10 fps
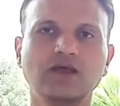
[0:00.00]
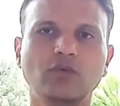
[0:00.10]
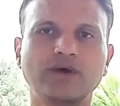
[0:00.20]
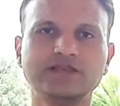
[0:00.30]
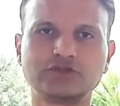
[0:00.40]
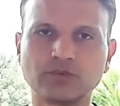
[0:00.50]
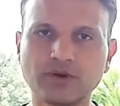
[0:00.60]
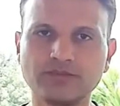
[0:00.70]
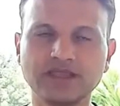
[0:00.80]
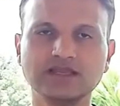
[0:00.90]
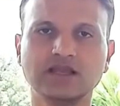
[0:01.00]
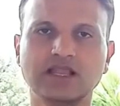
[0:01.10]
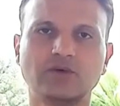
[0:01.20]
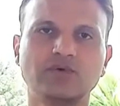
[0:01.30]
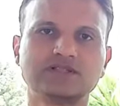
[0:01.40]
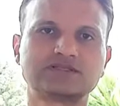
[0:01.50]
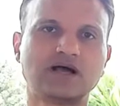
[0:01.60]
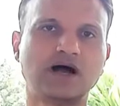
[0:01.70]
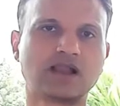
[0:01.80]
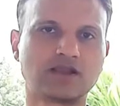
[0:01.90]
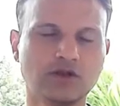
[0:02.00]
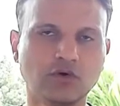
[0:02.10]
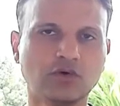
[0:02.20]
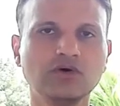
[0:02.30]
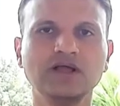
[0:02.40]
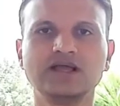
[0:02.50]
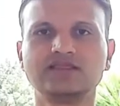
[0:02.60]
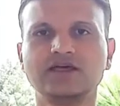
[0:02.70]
when dopamine levels are low,